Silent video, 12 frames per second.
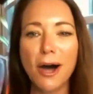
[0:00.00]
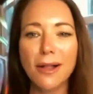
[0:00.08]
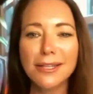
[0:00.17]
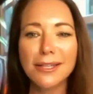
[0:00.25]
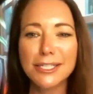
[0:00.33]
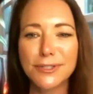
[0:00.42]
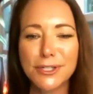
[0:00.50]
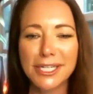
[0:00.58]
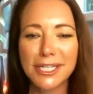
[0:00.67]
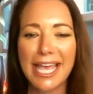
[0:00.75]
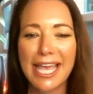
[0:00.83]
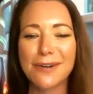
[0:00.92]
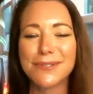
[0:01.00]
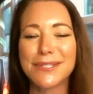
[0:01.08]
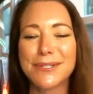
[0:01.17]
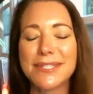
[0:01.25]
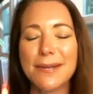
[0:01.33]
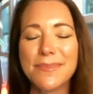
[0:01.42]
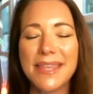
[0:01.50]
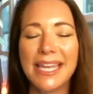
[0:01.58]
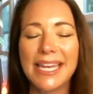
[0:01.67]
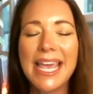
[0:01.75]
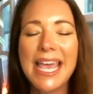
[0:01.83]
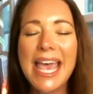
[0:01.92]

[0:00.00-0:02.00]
college fraternity house or something.